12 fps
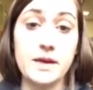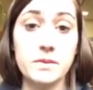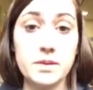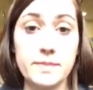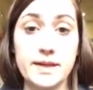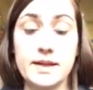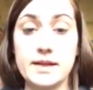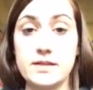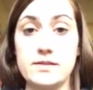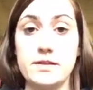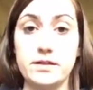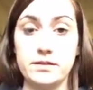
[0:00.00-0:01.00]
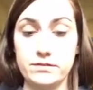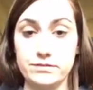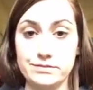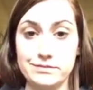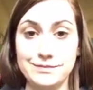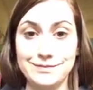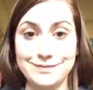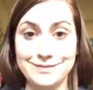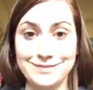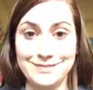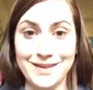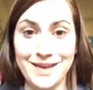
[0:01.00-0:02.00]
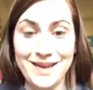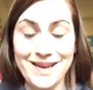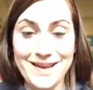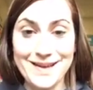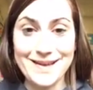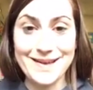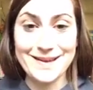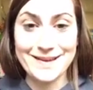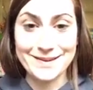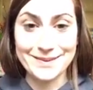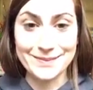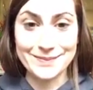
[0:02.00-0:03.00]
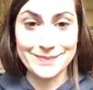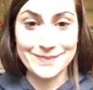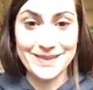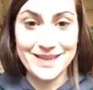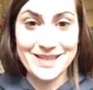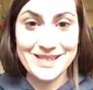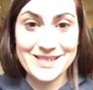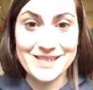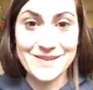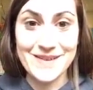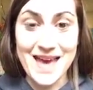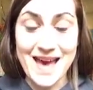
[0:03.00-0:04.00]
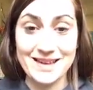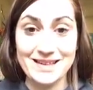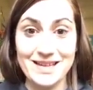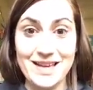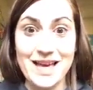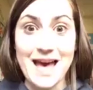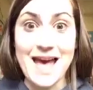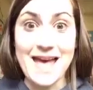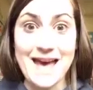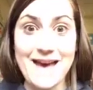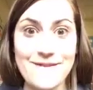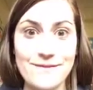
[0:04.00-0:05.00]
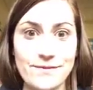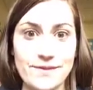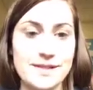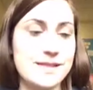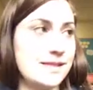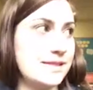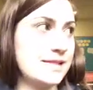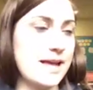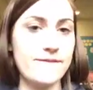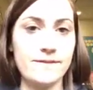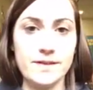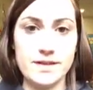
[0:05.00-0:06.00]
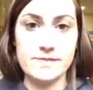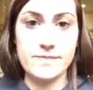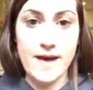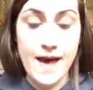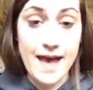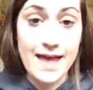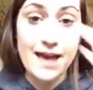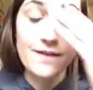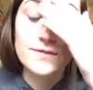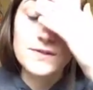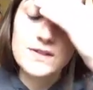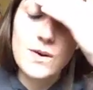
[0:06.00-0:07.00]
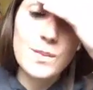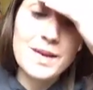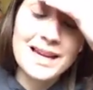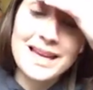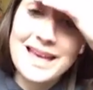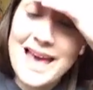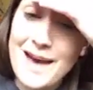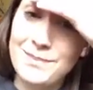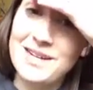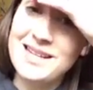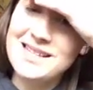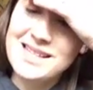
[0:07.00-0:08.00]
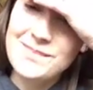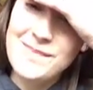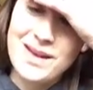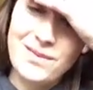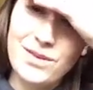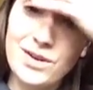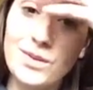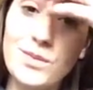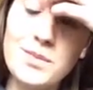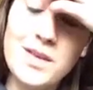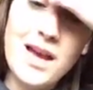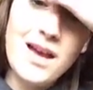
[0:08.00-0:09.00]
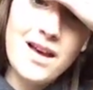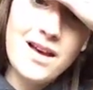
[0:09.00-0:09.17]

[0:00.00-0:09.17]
That would be nicer. So yeah, because I have so many cabinets in my room,